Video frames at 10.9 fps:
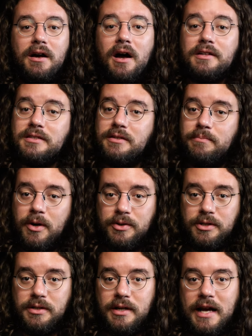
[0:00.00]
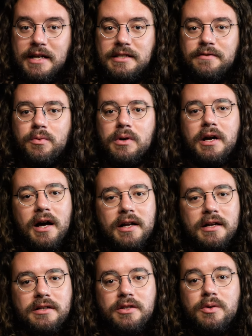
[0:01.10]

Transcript: a constant motion, as if we're cutting